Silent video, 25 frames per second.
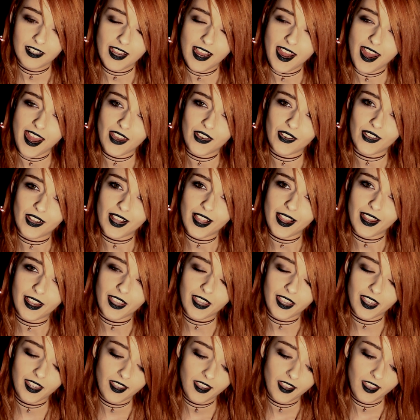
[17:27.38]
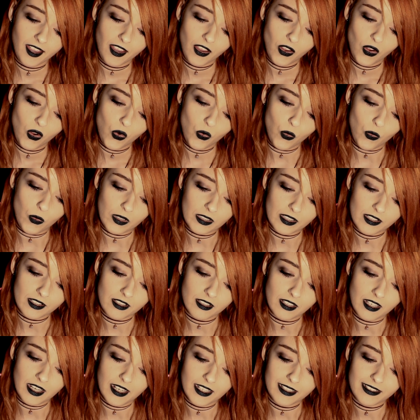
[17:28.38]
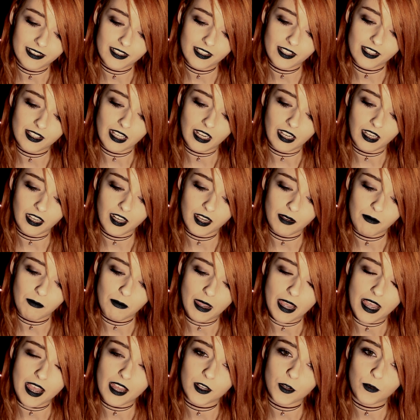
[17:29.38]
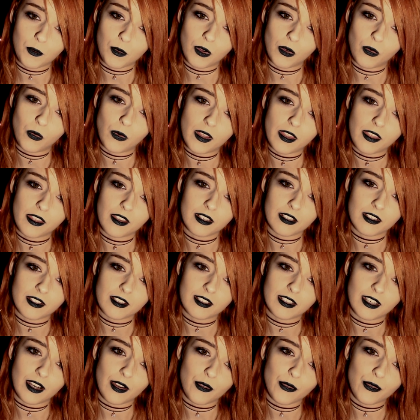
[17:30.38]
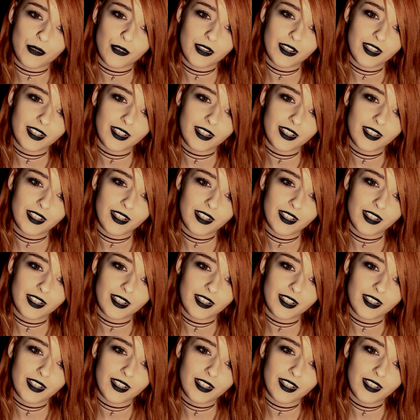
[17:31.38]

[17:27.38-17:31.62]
And like what signs they're compatible with and stuff.